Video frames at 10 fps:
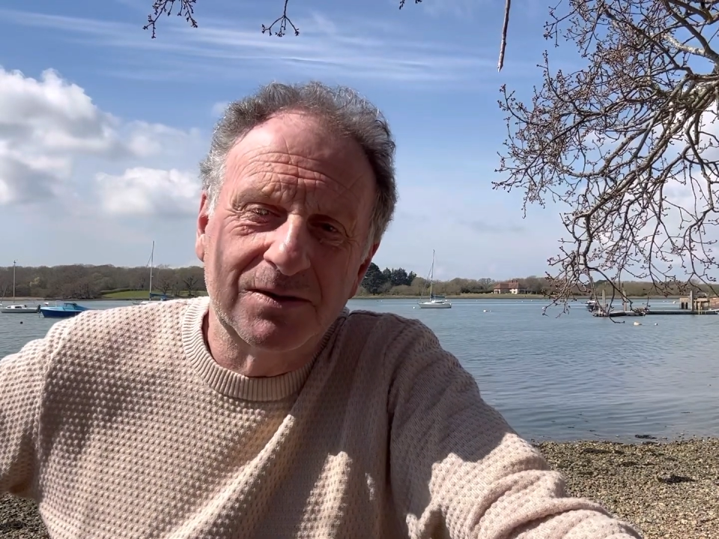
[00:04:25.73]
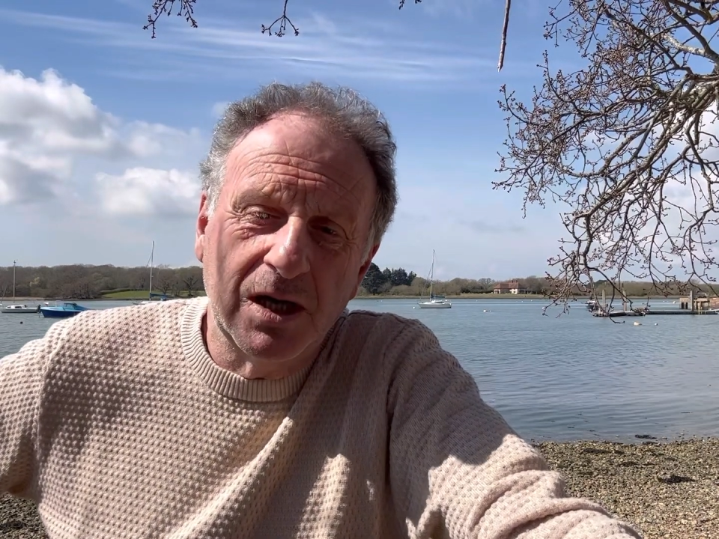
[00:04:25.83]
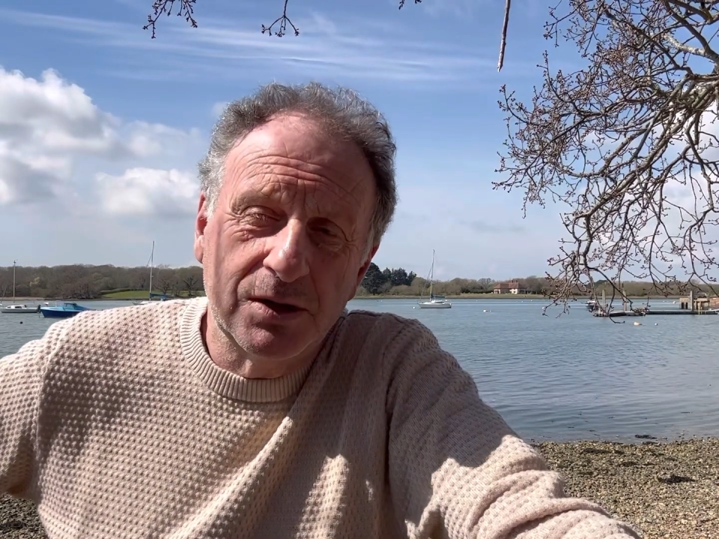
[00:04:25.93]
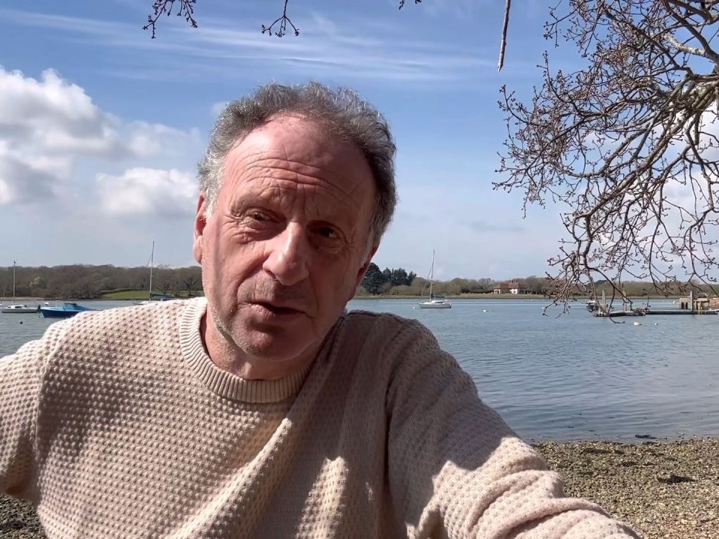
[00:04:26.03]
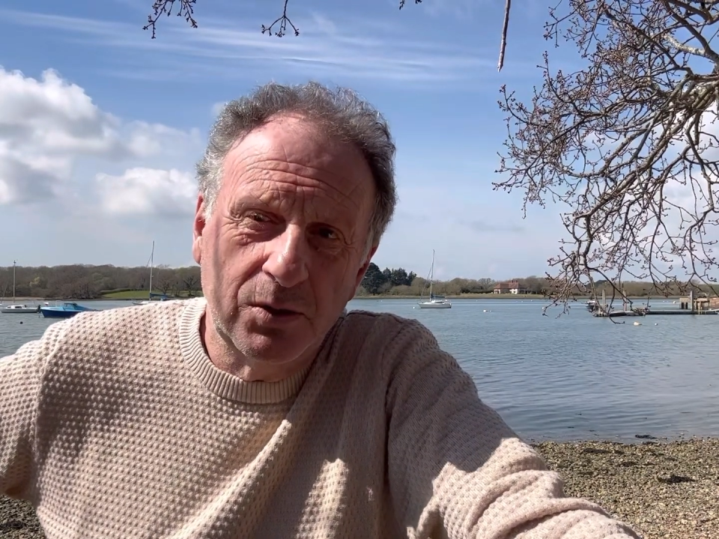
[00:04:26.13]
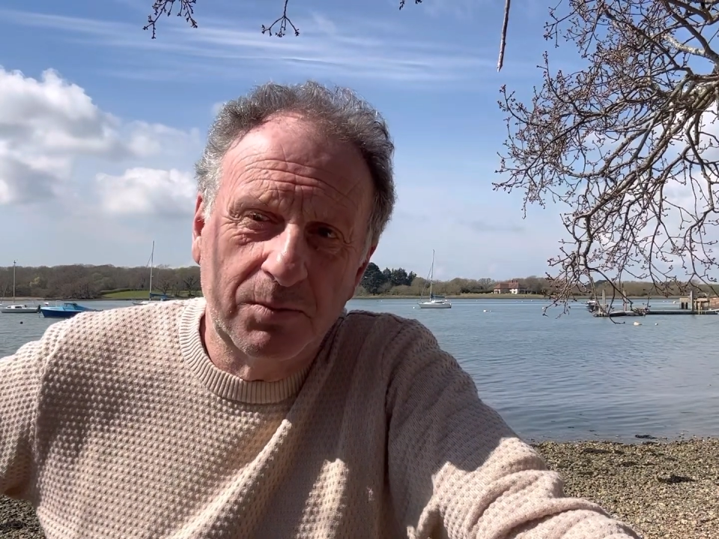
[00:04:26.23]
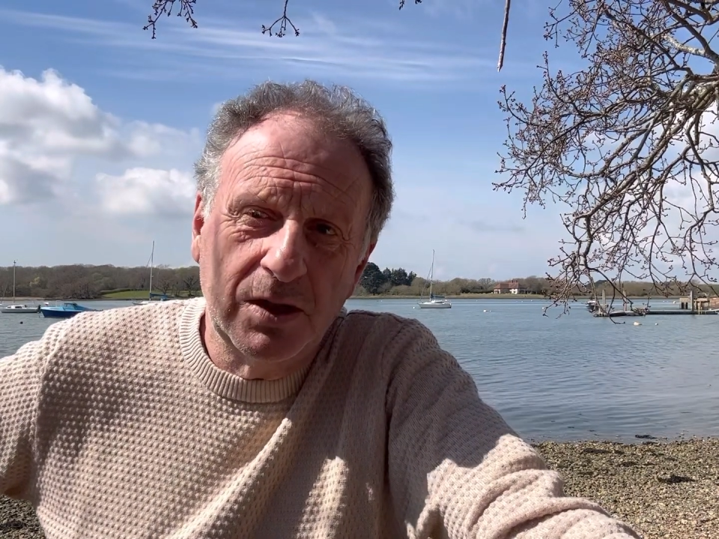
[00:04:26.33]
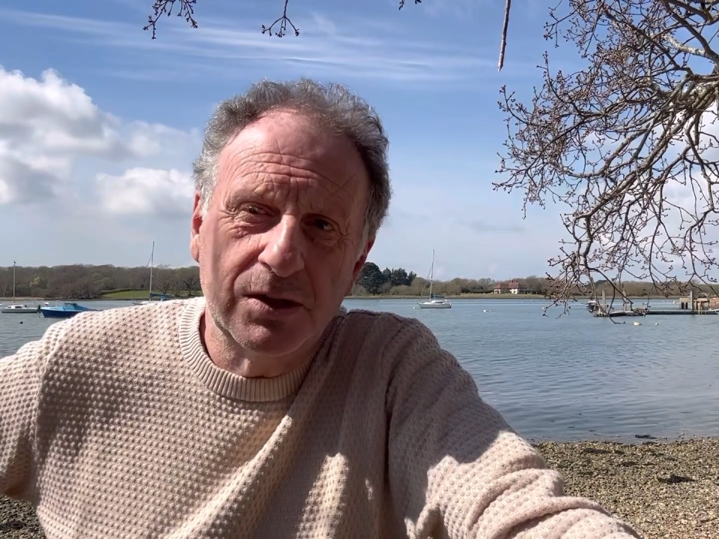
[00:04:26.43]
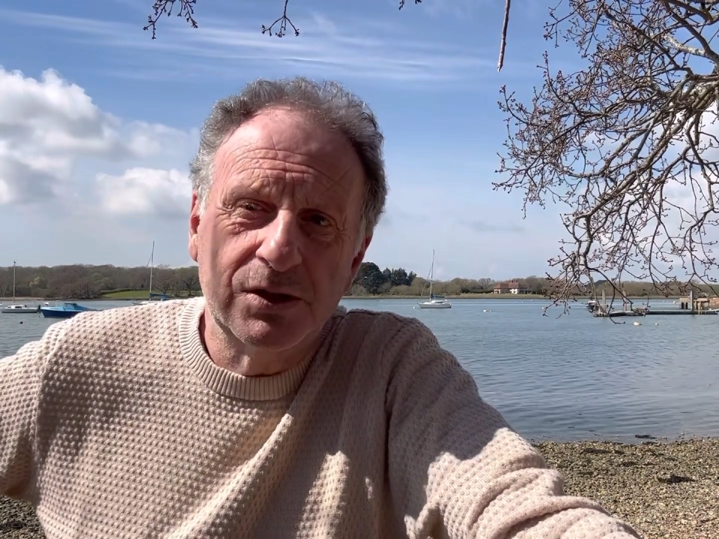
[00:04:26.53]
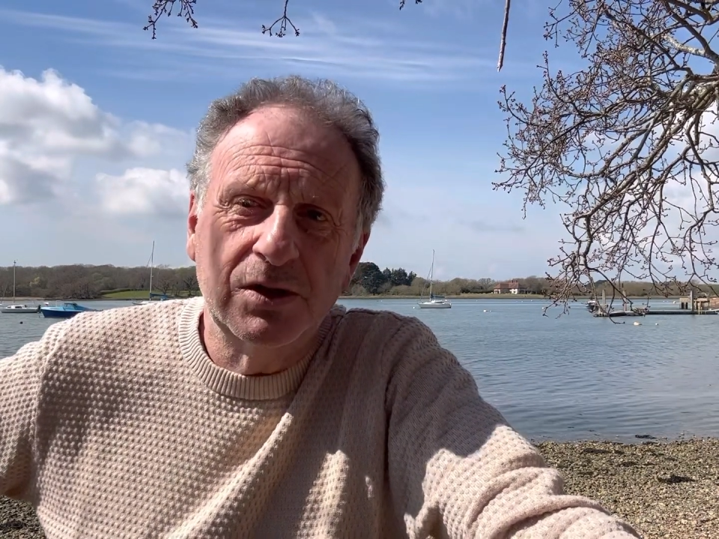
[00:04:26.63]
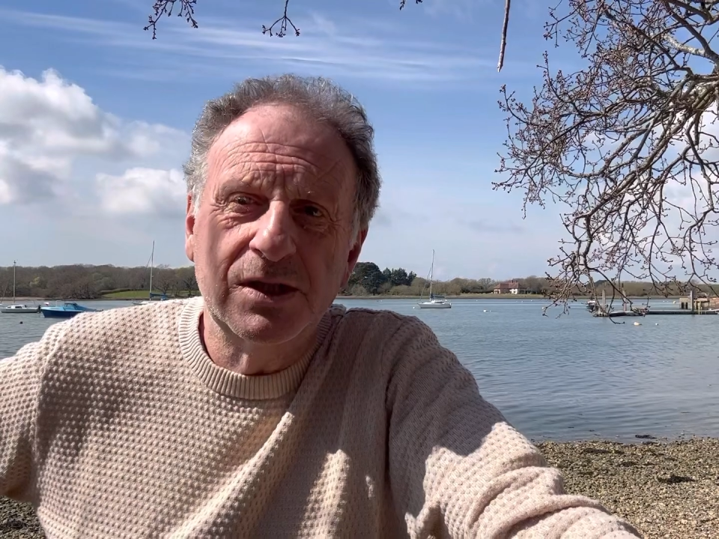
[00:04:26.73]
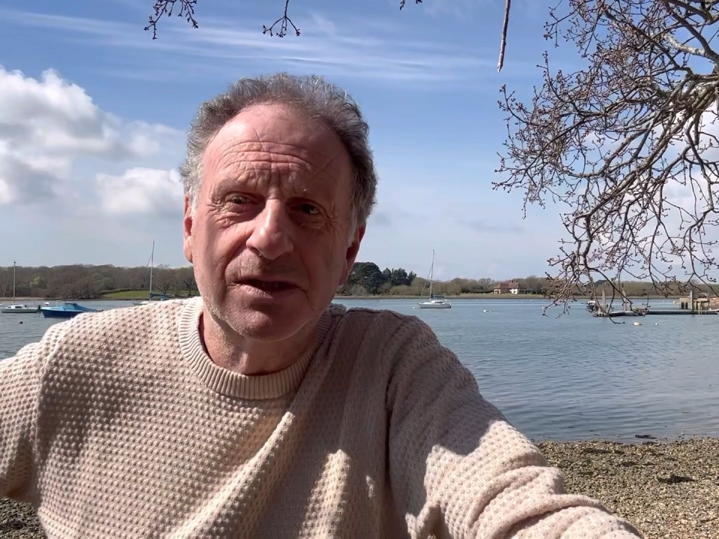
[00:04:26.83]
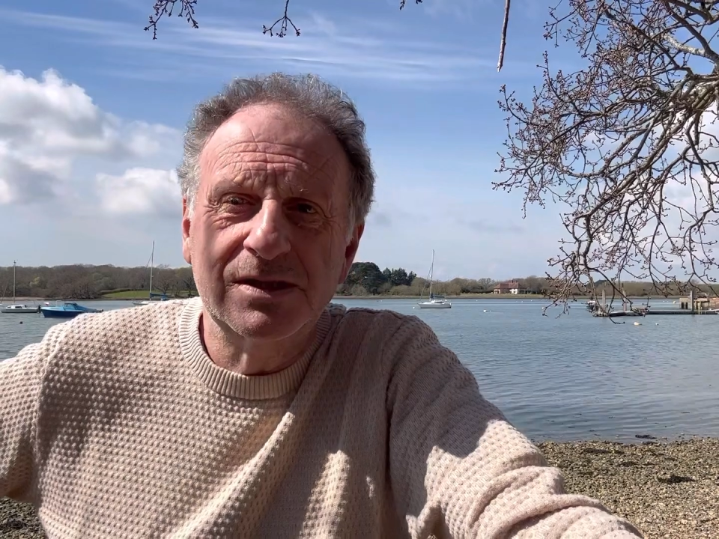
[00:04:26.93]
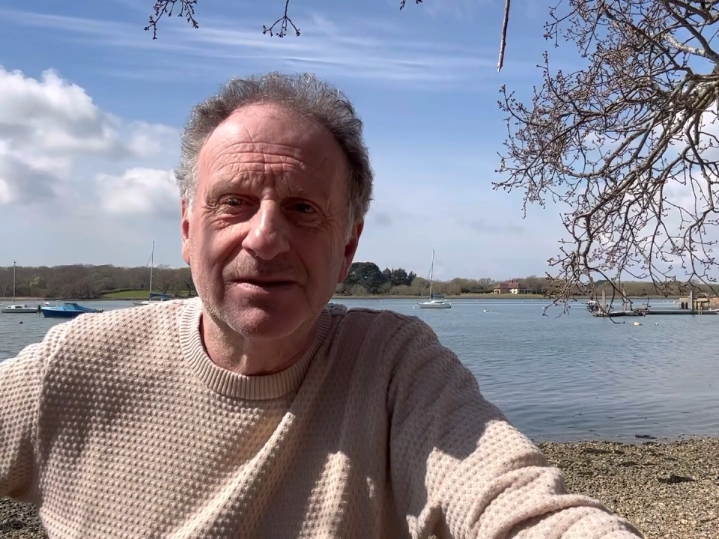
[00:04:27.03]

I do apologize